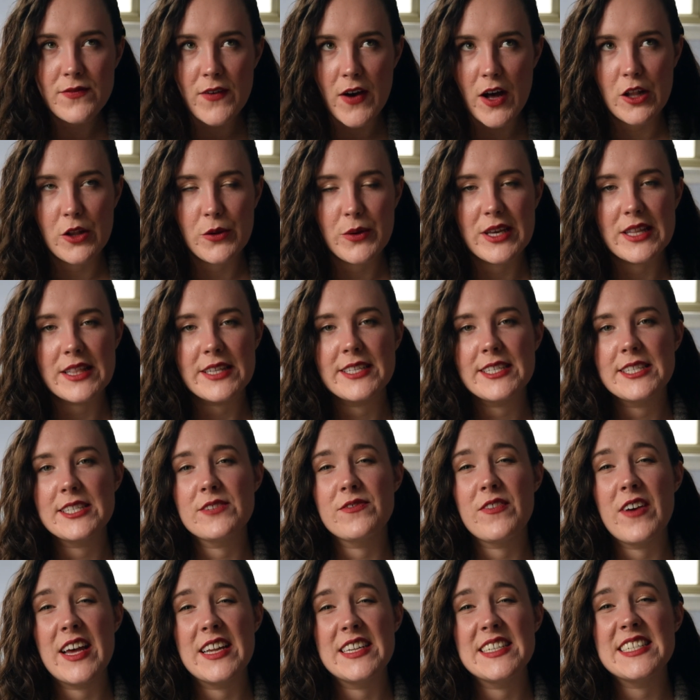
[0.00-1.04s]
following this
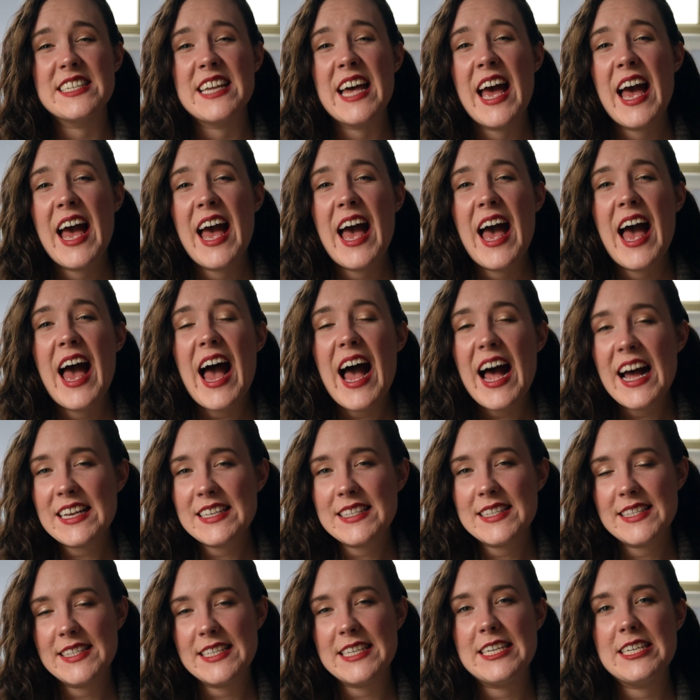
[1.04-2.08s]
event,
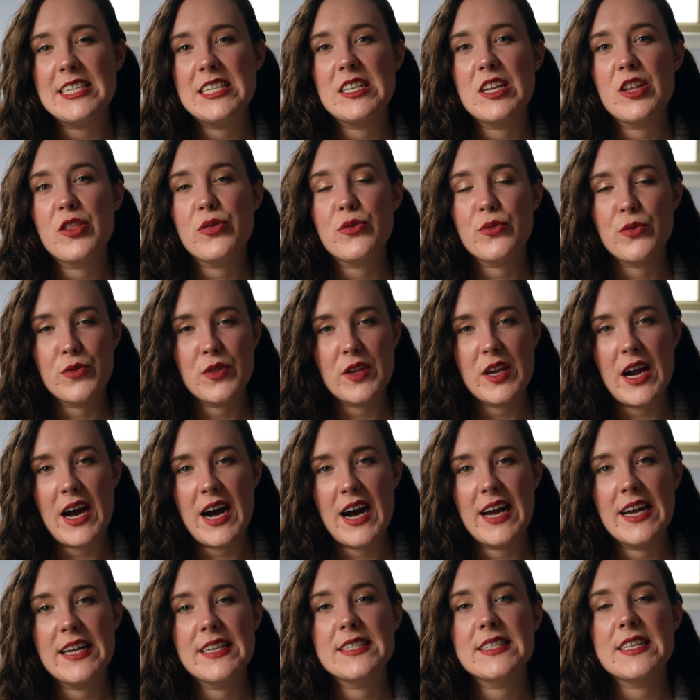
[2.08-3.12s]
as seen through the
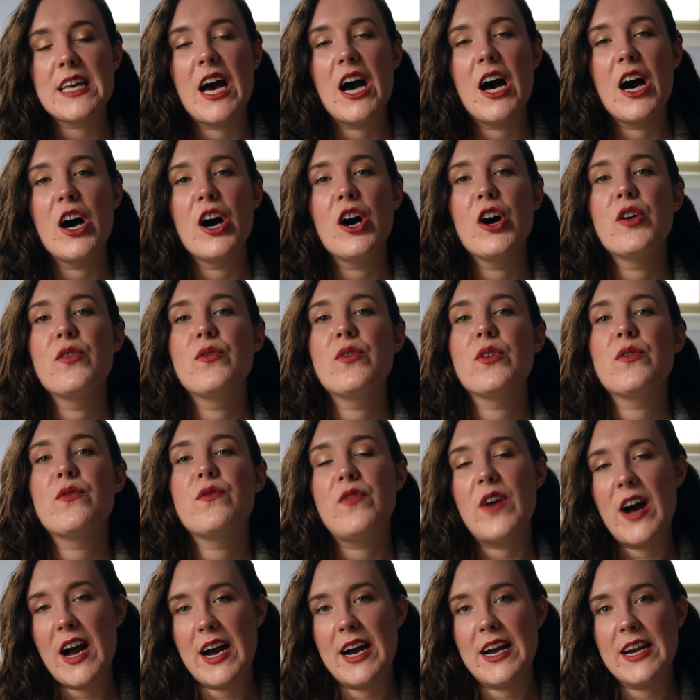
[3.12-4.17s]
eyes of
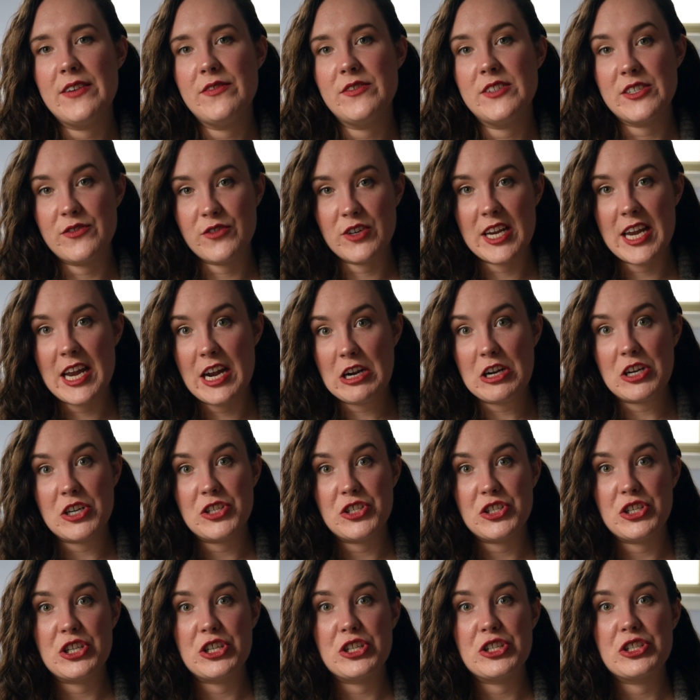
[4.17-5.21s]
5 different
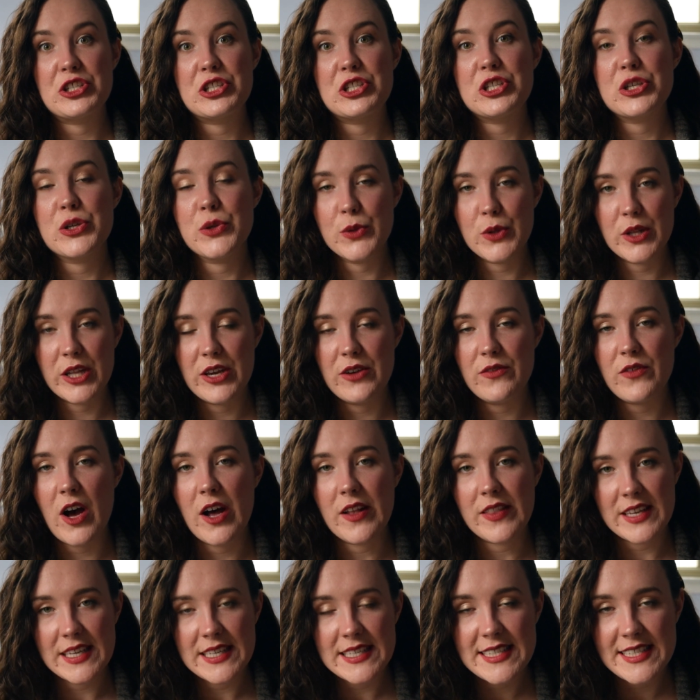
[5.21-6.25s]
characters who live
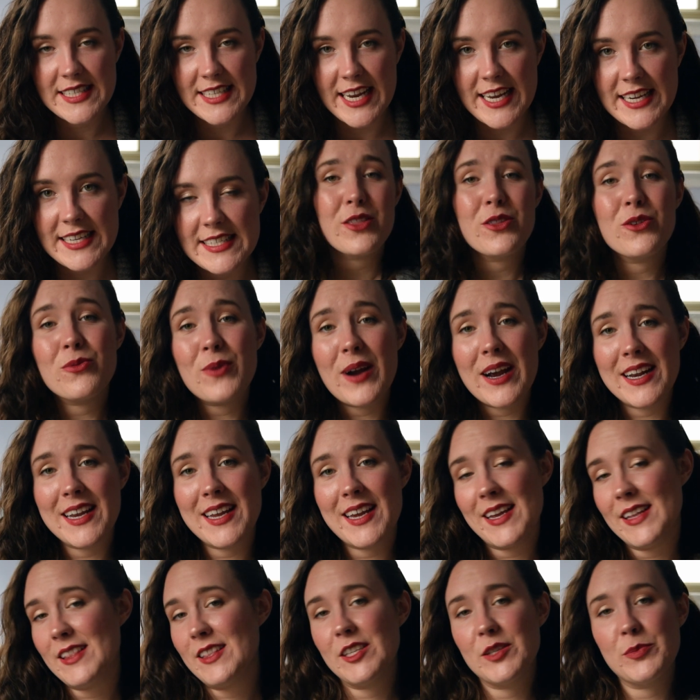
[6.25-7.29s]
on the estate. The
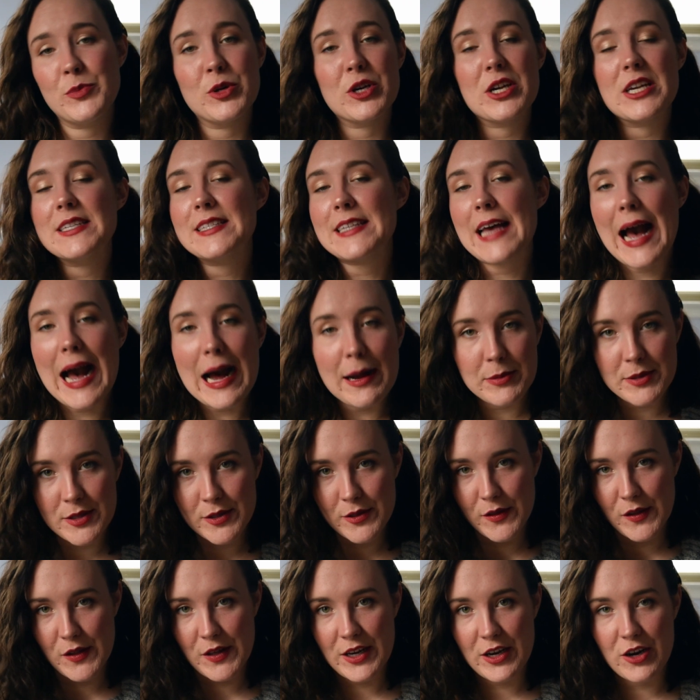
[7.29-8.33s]
writing in this book is
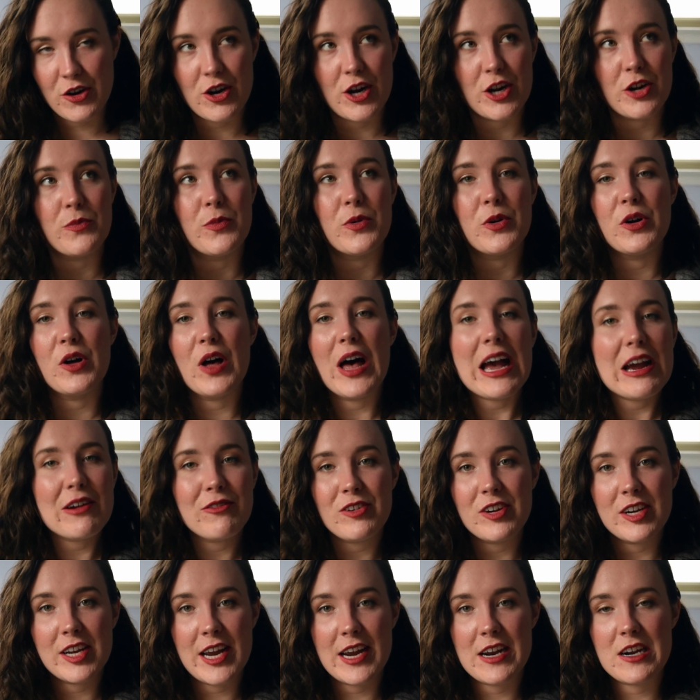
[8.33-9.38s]
absolutely incredible.
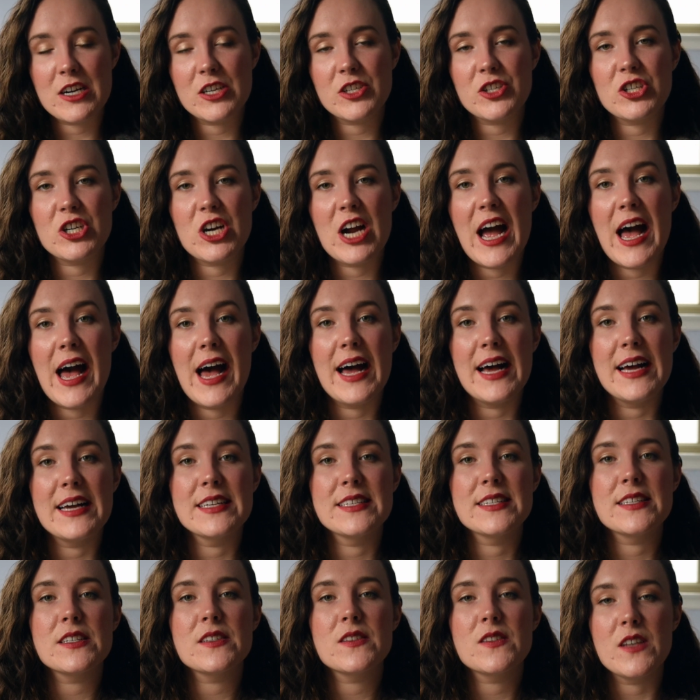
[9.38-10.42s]
Every character
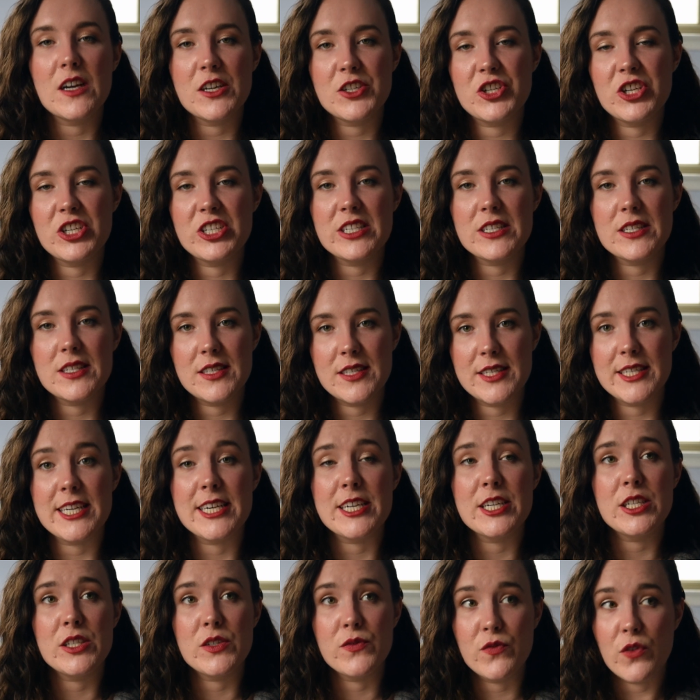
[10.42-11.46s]
has such a
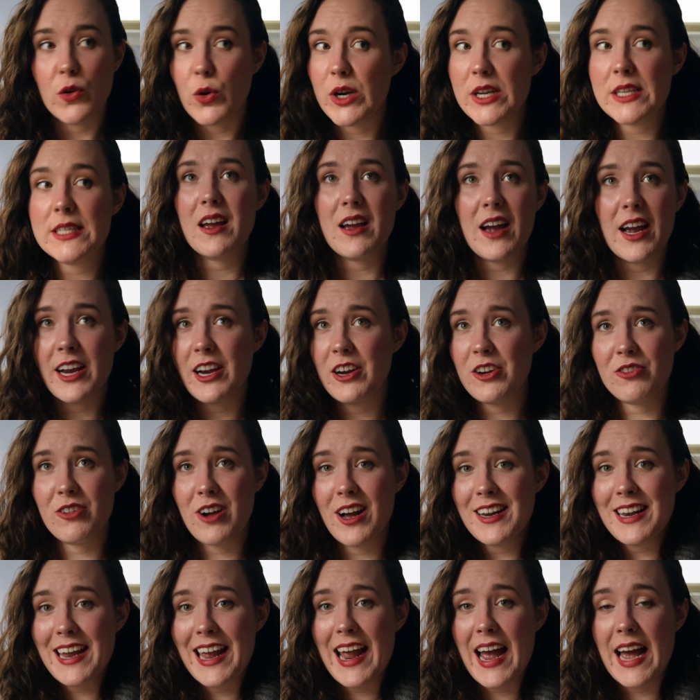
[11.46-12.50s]
distinct voice. Guy
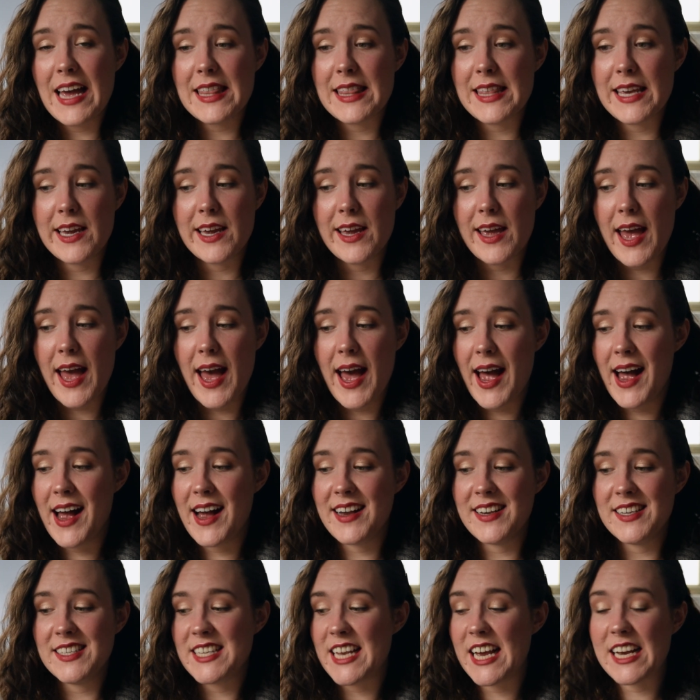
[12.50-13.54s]
Gunnaratne, I think,
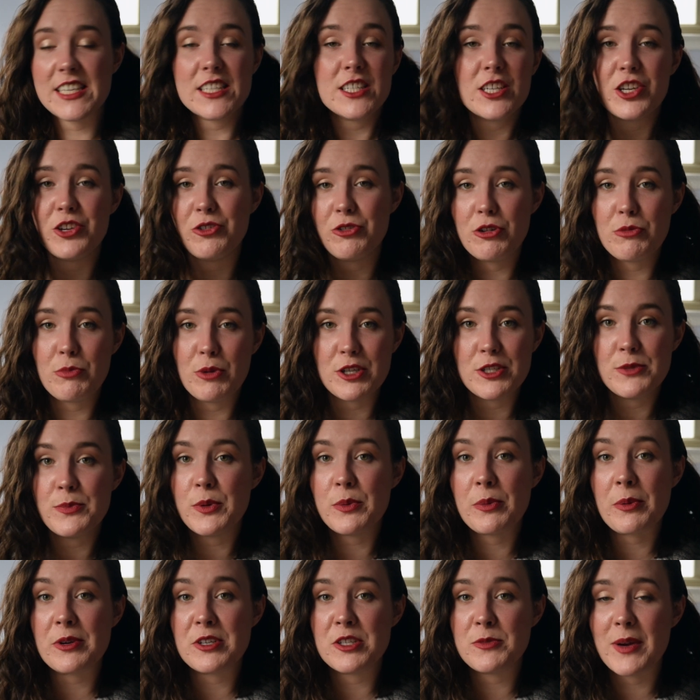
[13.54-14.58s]
has executed multiple
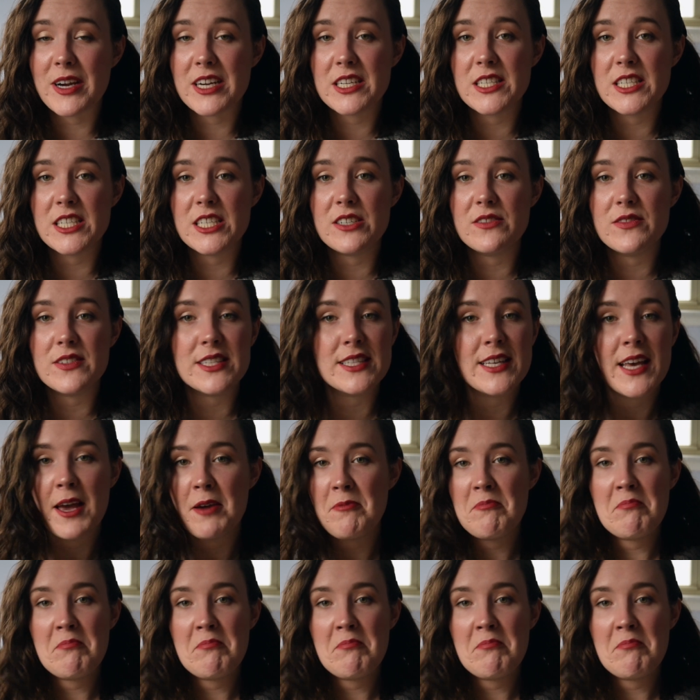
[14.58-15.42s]
perspectives